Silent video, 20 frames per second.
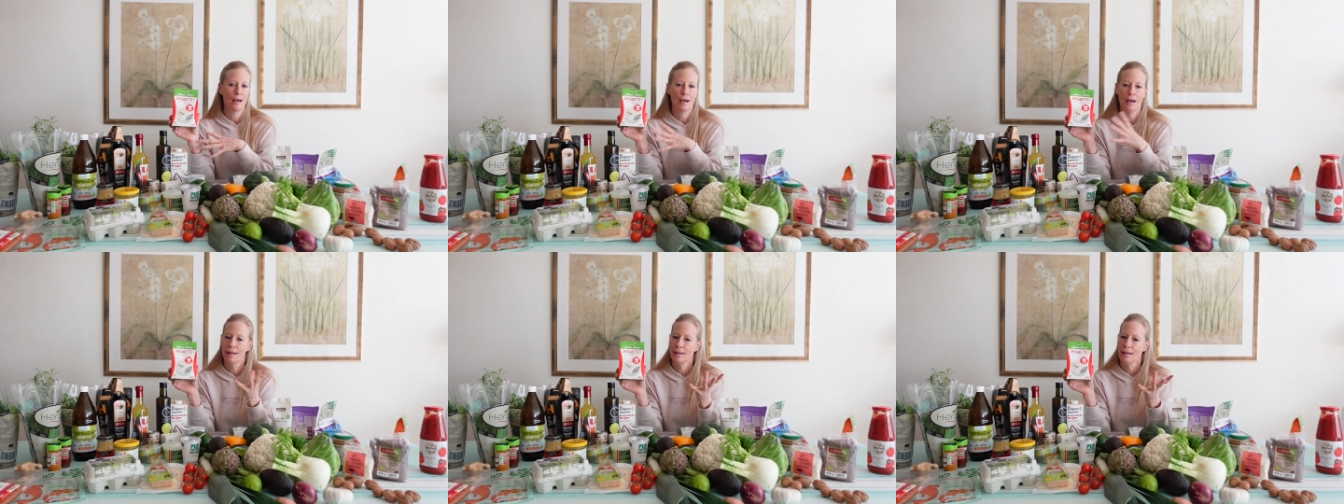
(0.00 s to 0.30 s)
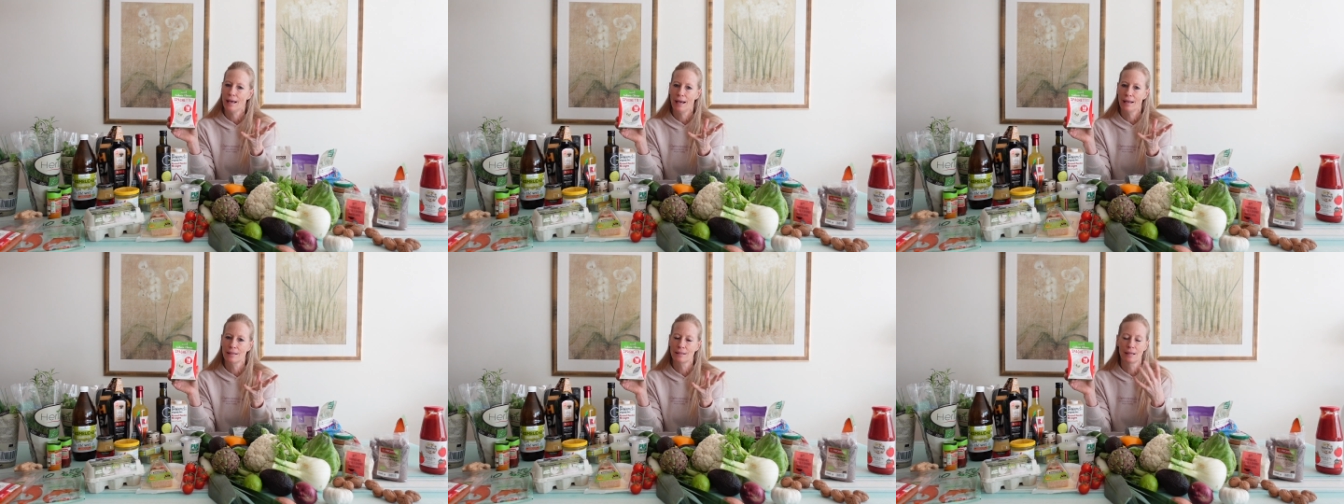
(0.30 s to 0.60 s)
and
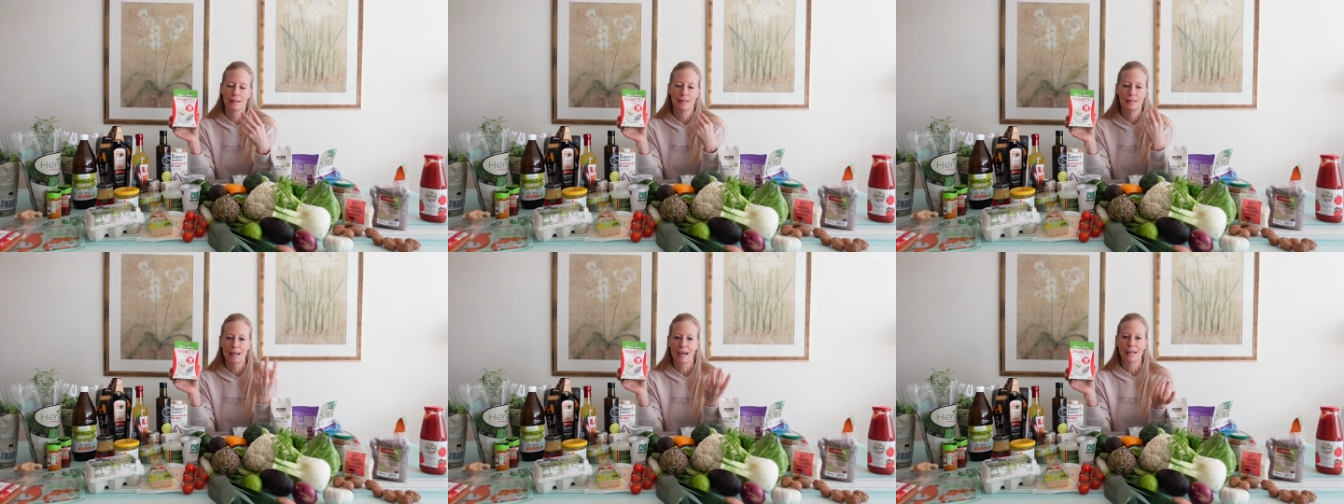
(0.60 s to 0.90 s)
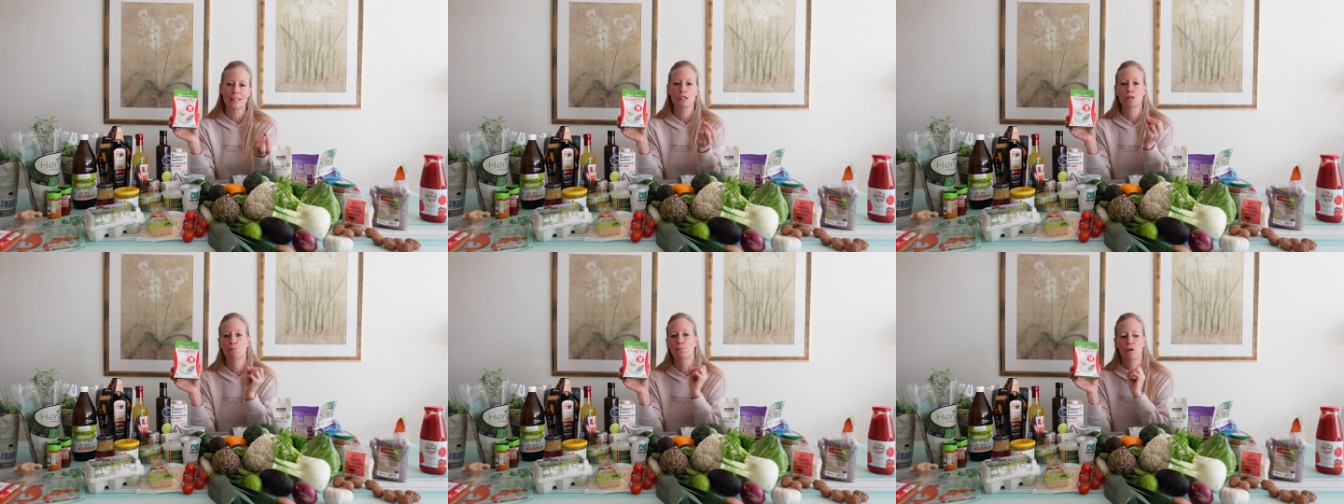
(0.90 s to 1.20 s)
add a
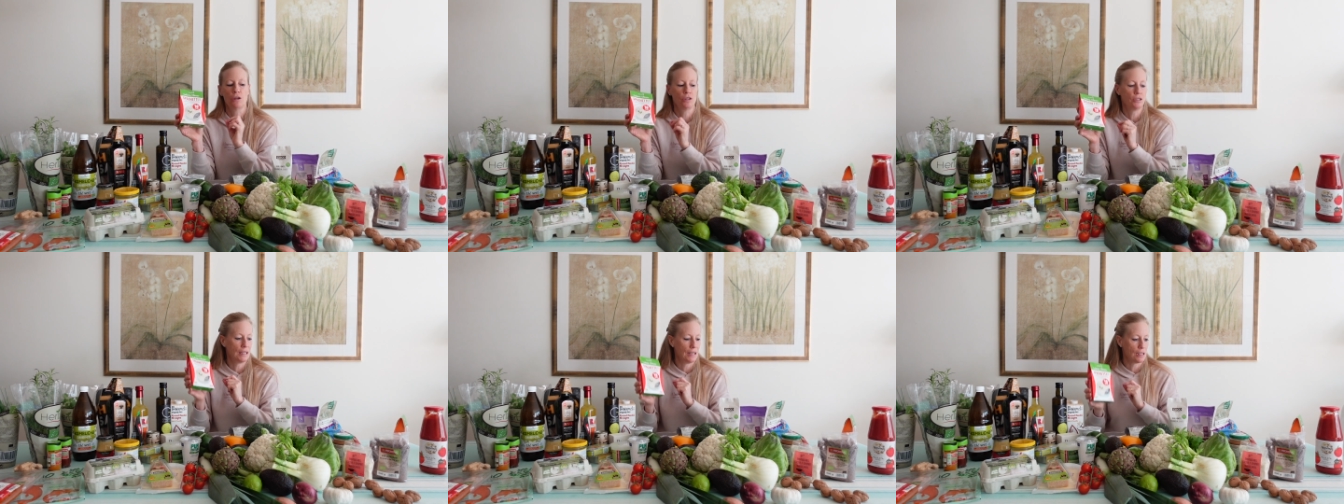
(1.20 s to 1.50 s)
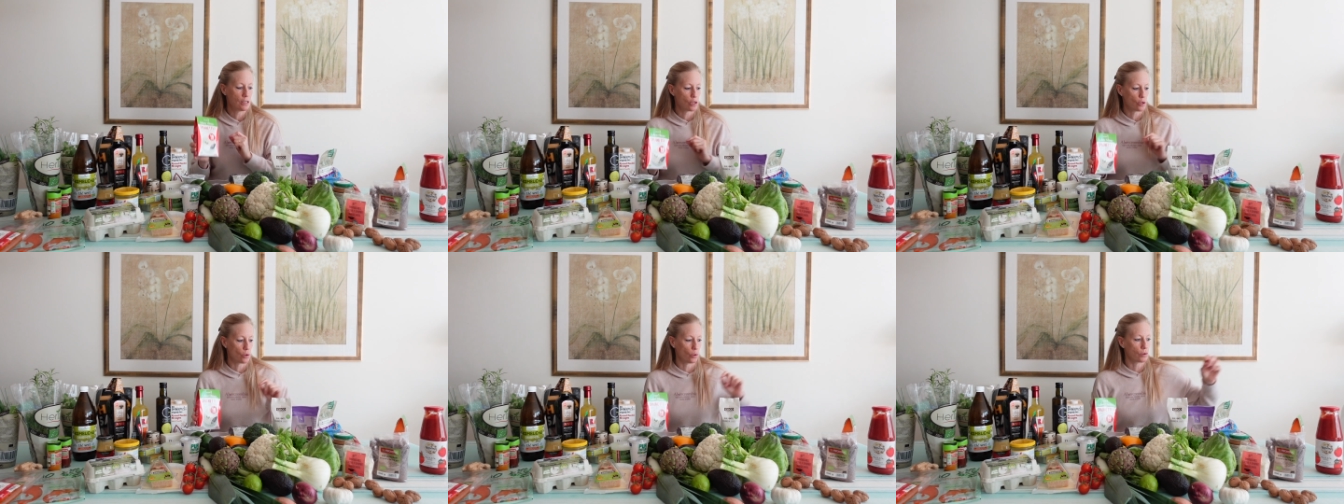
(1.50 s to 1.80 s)
nice bolognese
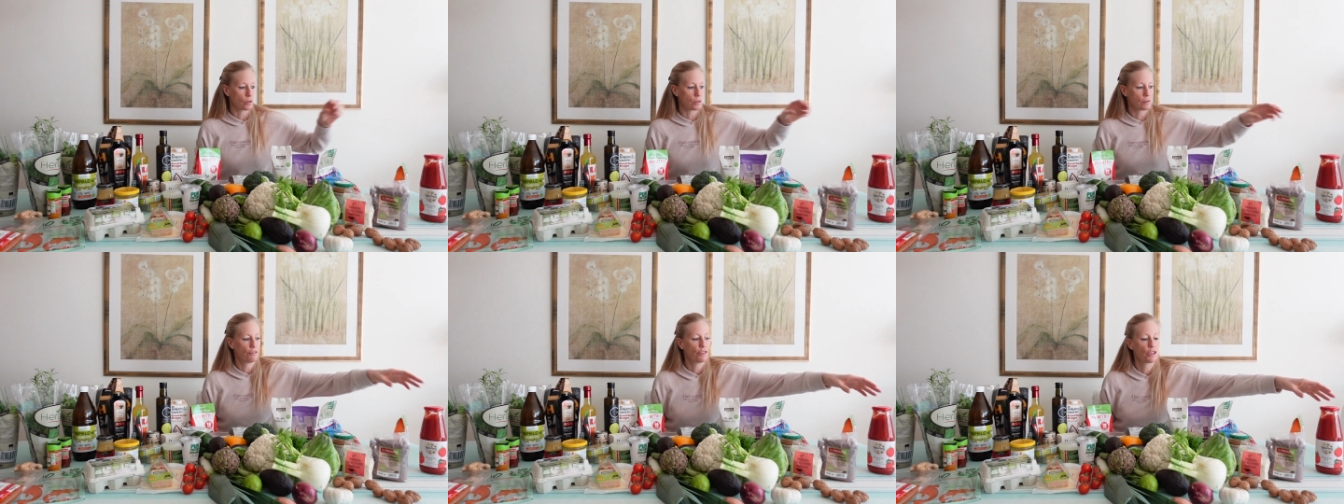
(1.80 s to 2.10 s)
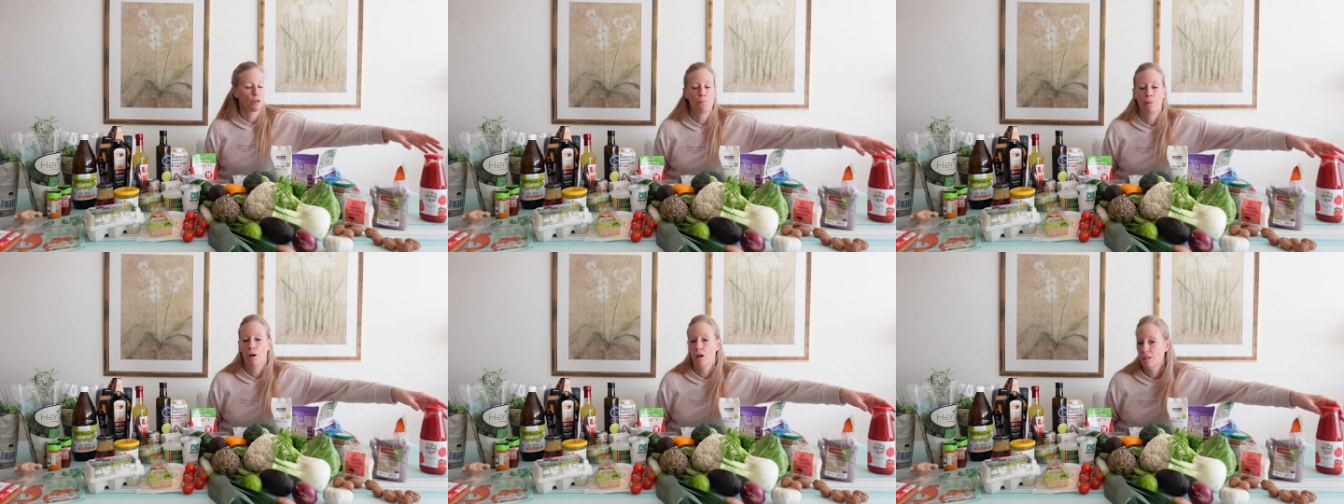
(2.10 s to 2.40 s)
sauce.
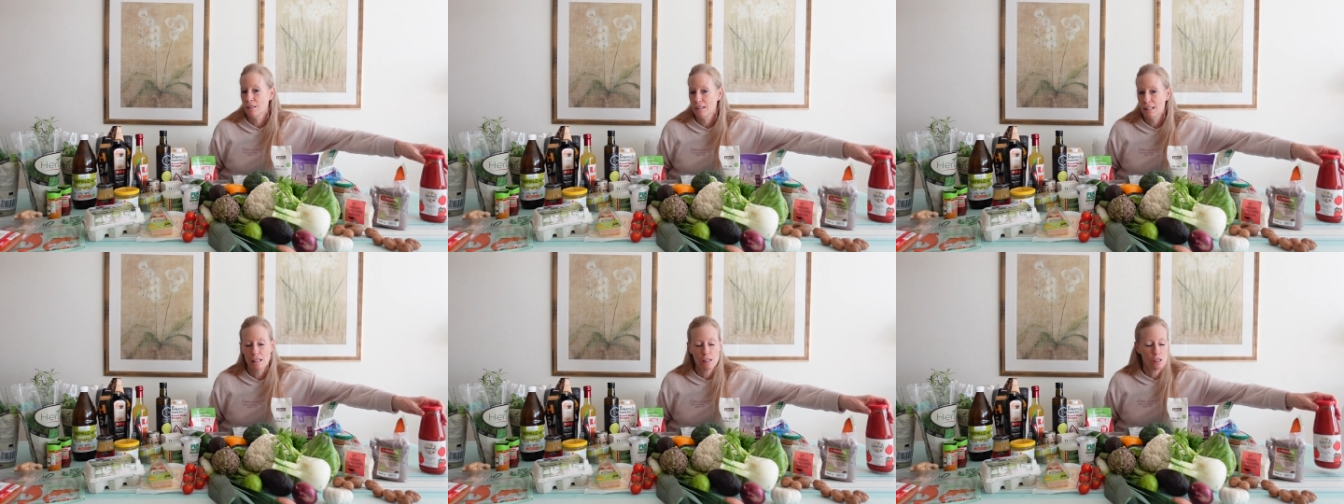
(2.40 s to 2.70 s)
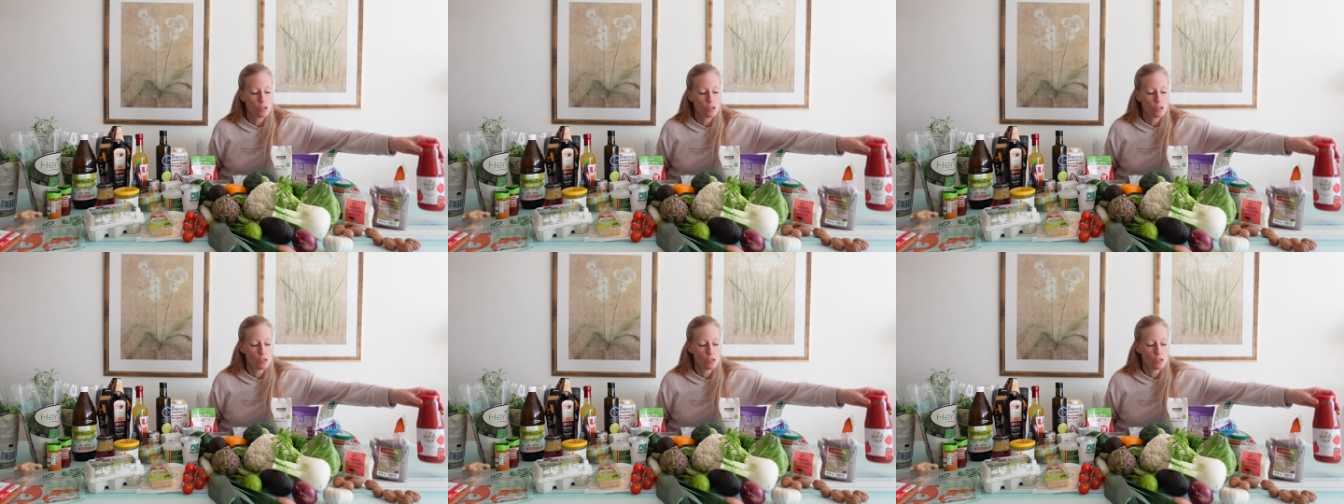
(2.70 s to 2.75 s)
The bolognese